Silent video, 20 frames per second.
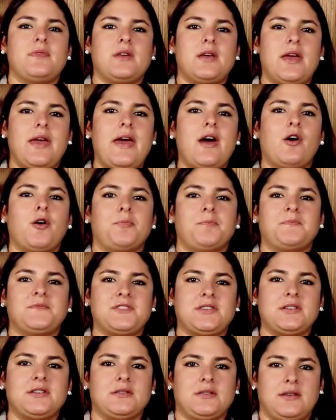help
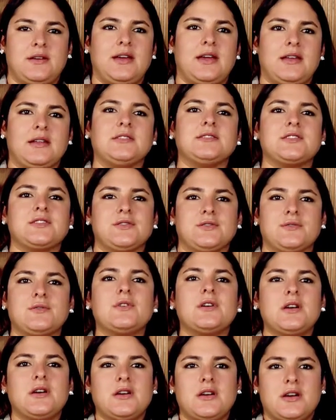to get into
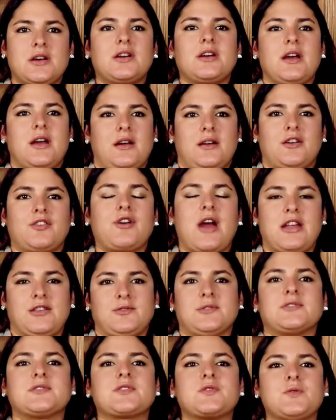
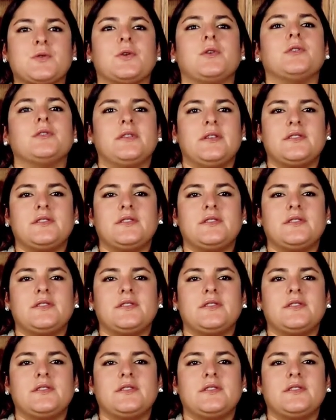graduate school.